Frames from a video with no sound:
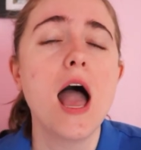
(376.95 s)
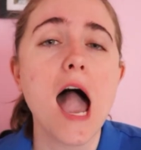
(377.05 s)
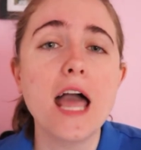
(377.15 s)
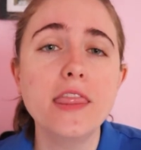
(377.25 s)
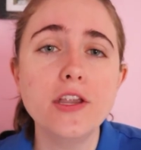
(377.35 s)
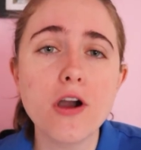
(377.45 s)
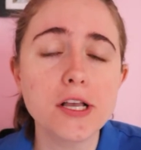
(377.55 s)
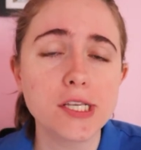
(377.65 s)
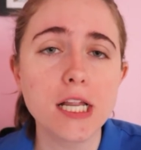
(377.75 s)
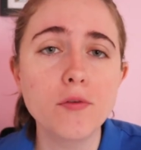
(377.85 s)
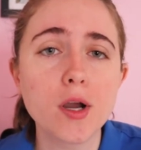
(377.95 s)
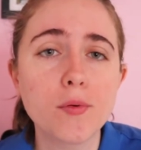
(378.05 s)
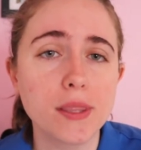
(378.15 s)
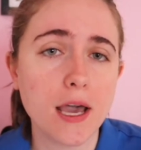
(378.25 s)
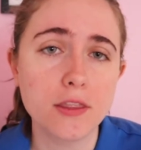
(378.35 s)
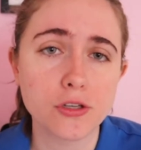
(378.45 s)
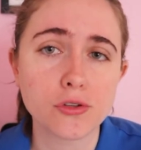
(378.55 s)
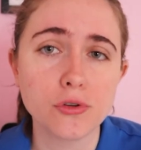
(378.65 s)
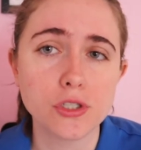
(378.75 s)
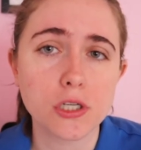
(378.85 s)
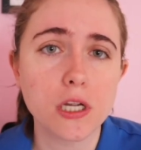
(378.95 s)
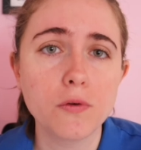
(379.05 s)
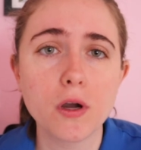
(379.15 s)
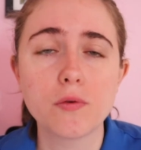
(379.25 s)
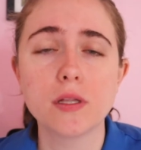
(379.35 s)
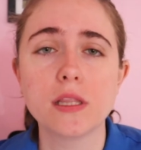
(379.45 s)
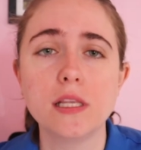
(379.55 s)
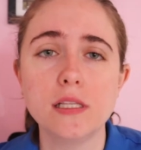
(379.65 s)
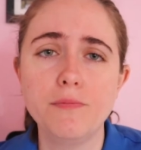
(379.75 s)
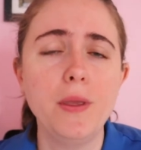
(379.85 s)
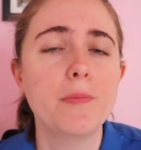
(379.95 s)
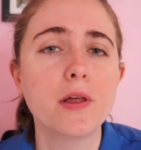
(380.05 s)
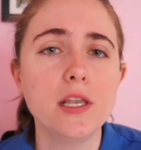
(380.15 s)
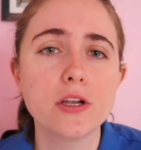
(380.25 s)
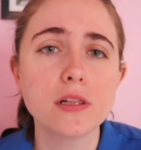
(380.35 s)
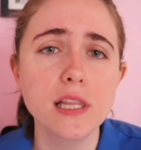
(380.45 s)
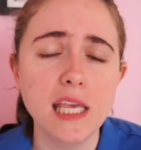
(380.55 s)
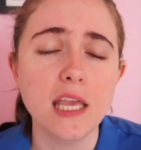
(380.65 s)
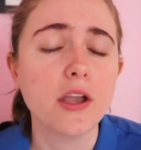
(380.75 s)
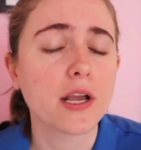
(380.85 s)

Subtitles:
And then you're also gonna work with other schools. You're gonna work with people in your league.